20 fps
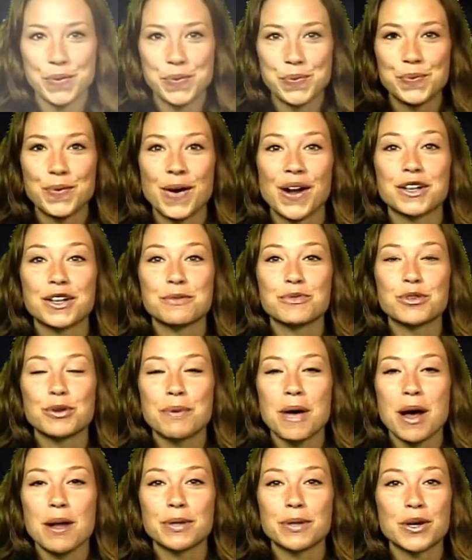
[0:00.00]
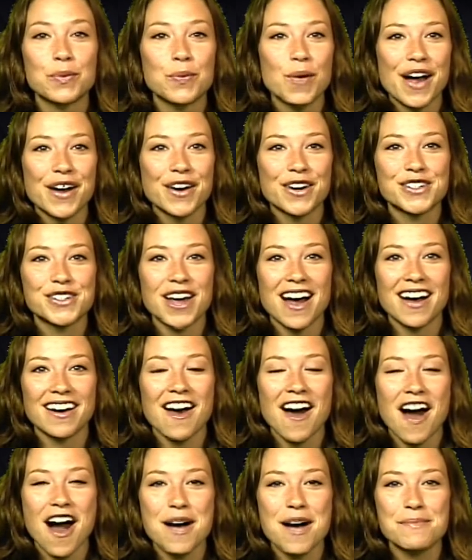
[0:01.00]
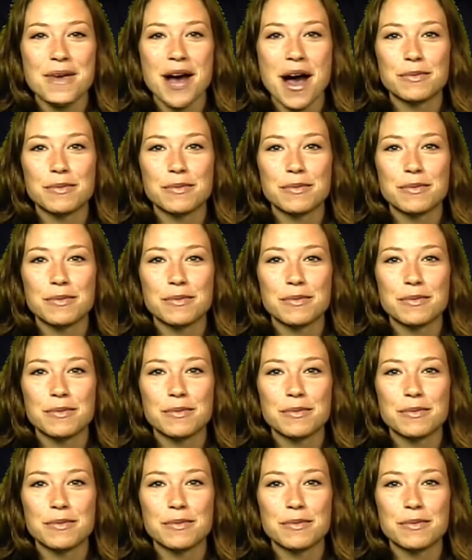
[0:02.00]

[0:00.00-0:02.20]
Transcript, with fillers: Welcome to PublicWire.com.